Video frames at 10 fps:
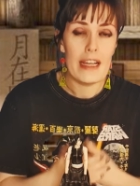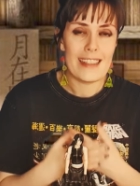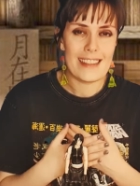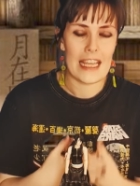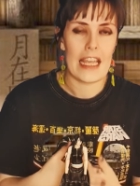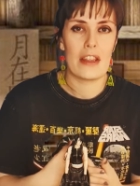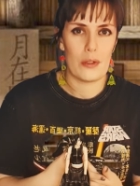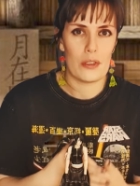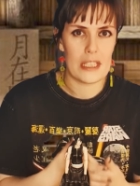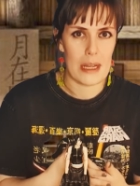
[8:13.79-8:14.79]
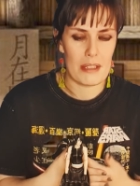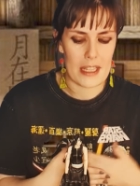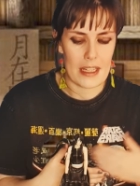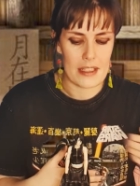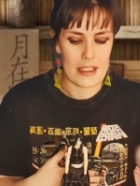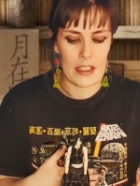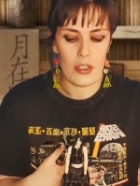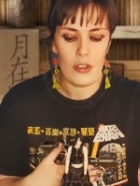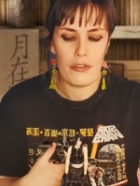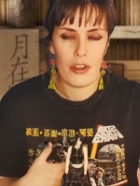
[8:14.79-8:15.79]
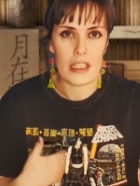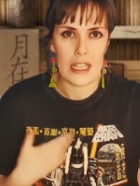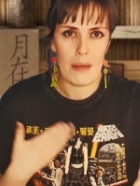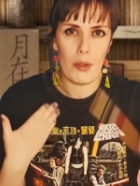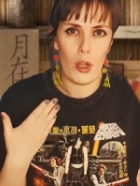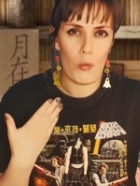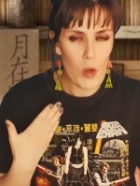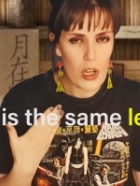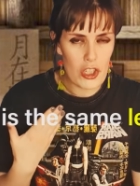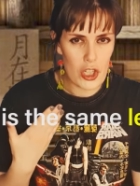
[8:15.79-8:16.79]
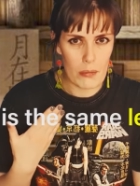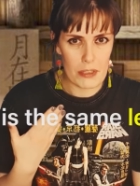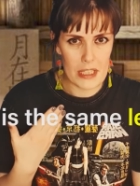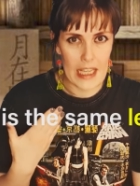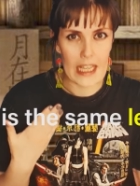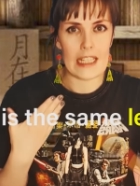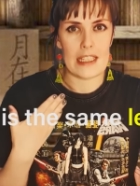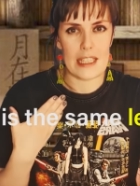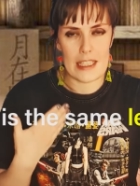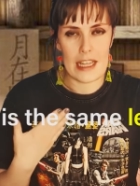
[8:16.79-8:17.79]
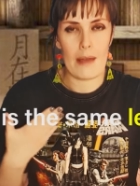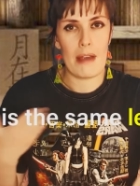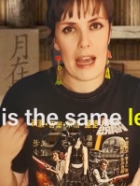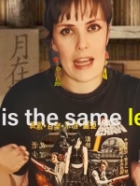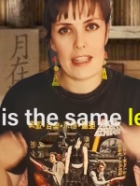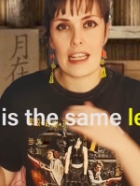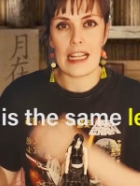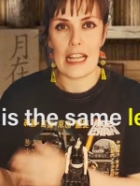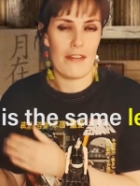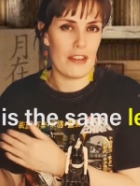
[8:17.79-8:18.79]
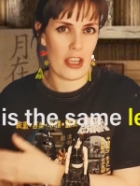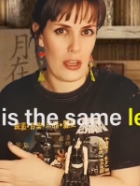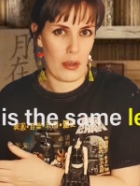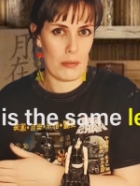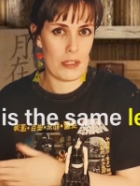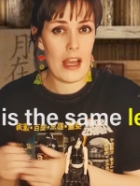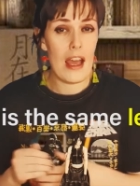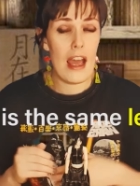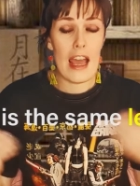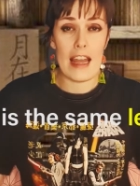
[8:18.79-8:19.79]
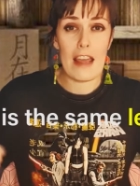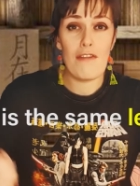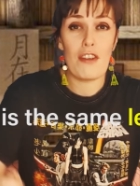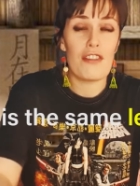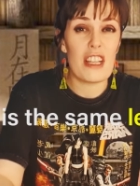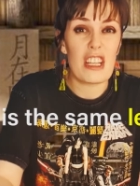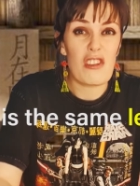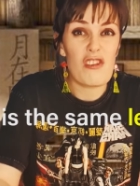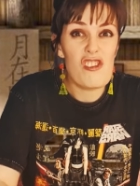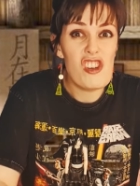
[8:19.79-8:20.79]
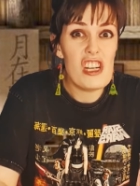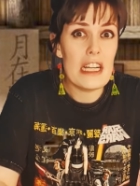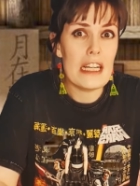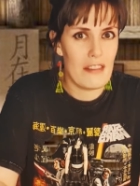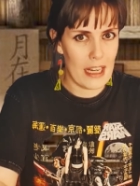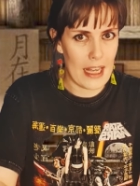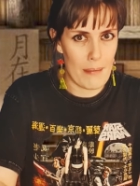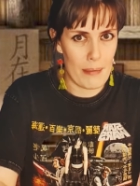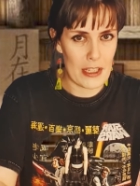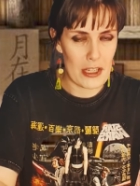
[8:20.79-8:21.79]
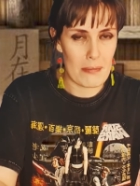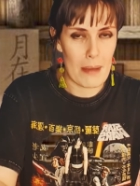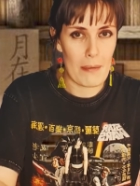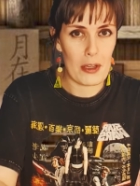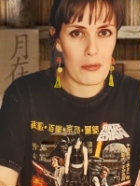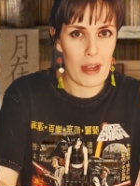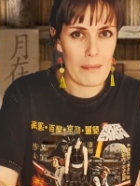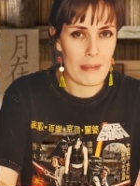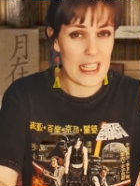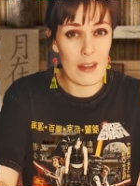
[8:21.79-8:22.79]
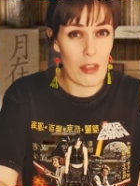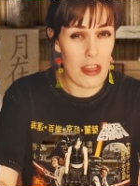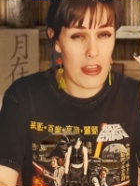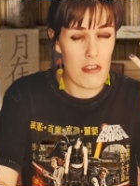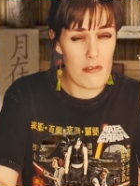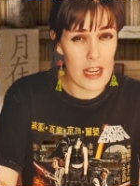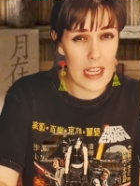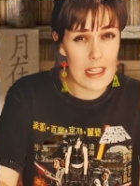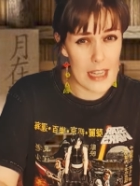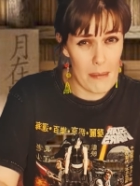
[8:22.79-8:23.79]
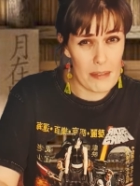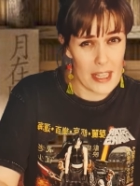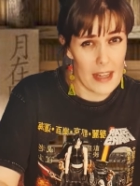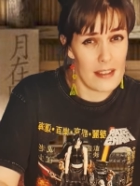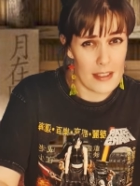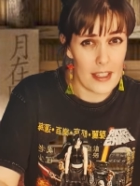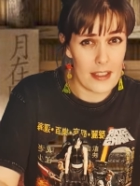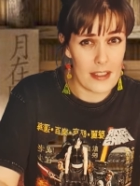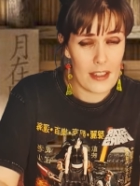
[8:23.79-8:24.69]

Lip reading: saying those stem sentences. So for example, 1 chopstick is the same as 11 cubes. And if you're feeling really, really ambitious, maybe you could write me down 3 stem sentences.